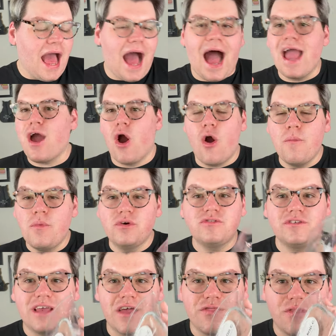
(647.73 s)
I
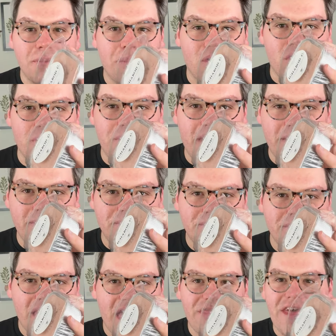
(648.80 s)
almost get the bourbon,
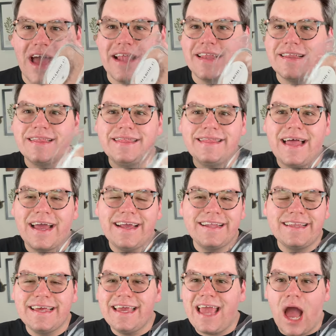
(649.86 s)
that
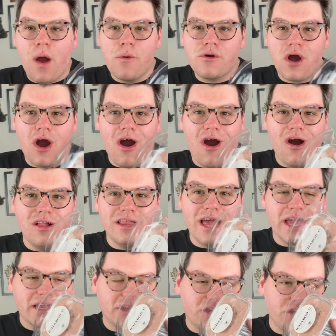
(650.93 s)
lightly
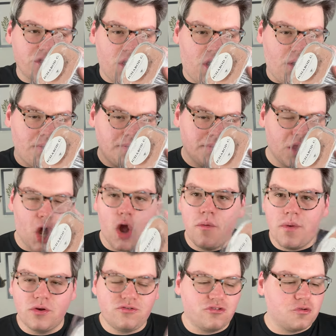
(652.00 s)
alcoholic, you know,
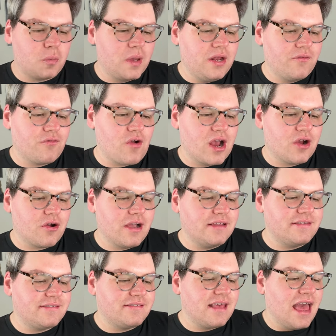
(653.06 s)
almost sweet
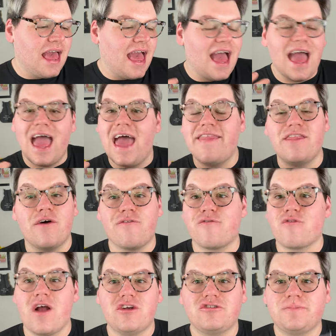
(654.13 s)
fragrance, and the
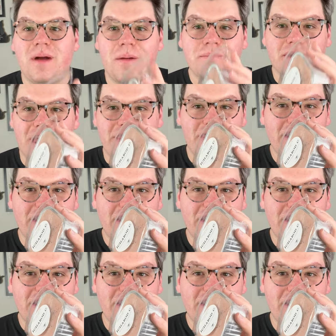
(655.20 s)
fresh pumpkin.